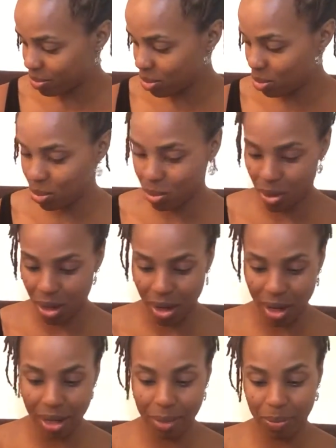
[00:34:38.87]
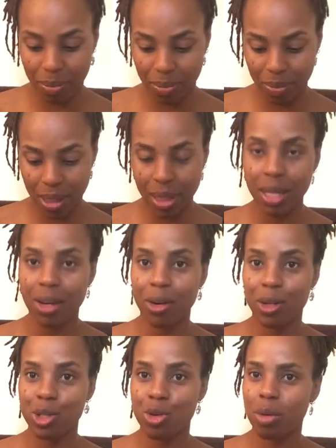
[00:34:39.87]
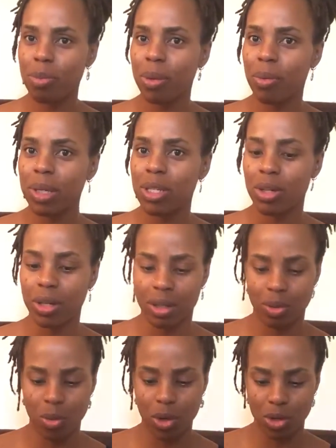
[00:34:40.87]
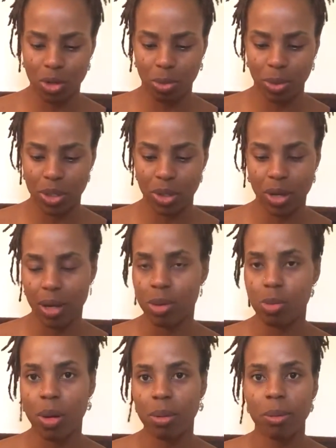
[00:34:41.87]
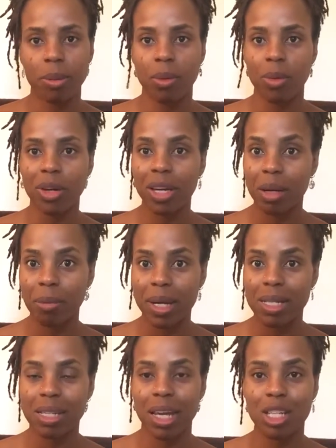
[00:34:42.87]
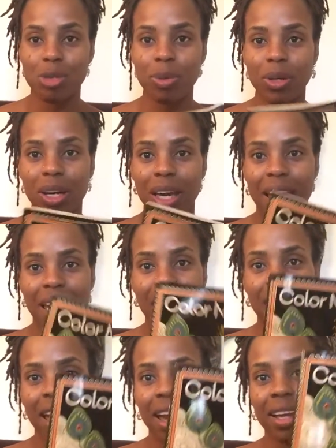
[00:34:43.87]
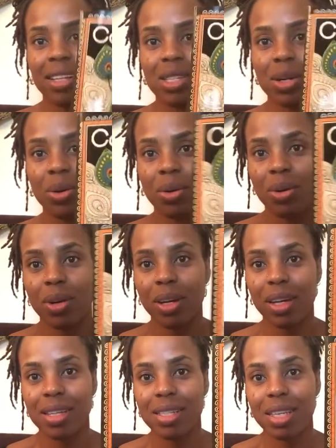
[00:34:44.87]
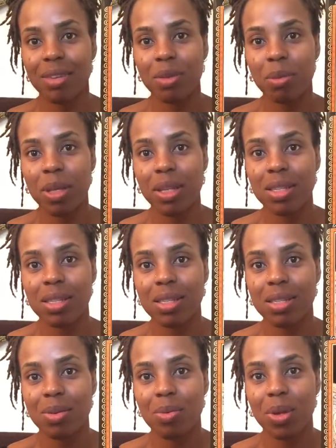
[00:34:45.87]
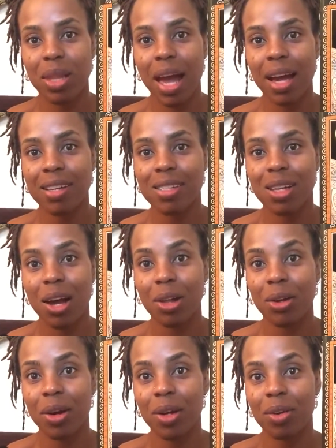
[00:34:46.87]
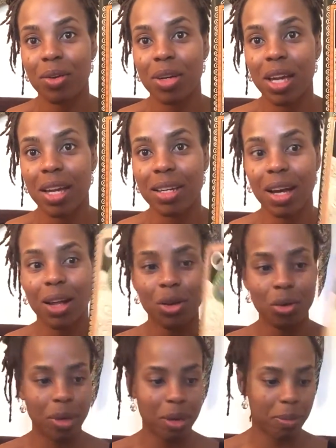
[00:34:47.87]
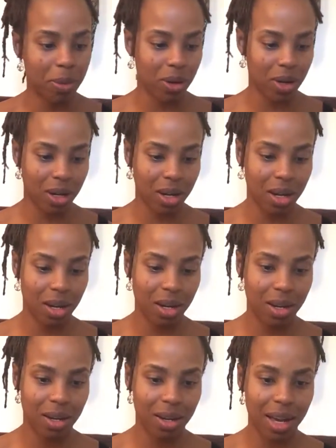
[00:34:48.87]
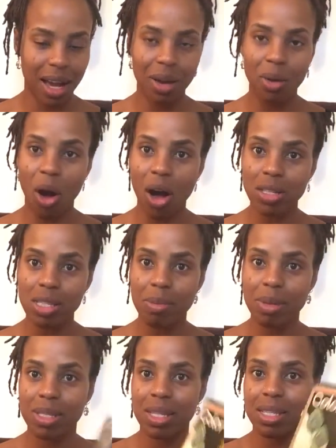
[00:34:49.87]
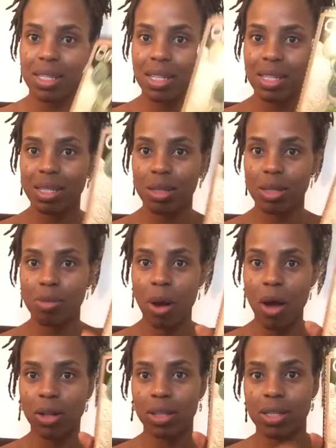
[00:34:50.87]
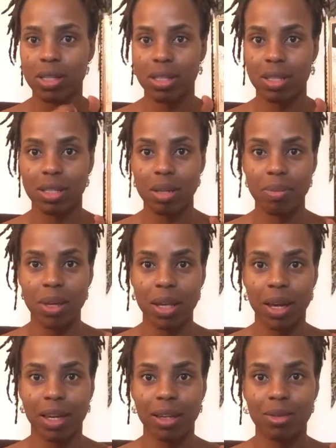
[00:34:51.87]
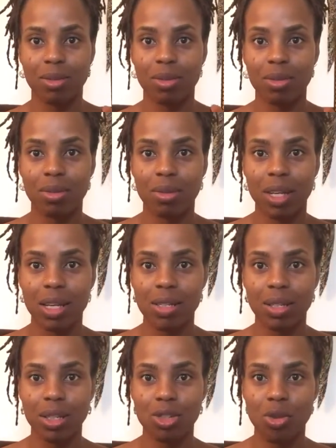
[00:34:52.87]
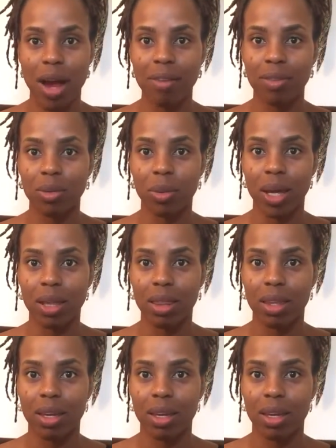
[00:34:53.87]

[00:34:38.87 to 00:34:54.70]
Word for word: who I think on a trip that we took, a work trip we took, I was probably working in my sketchbook. And so he's given me this Relax, Color, and Create Color Me book. How awesome is this? And it's small. It's something I could easily travel with.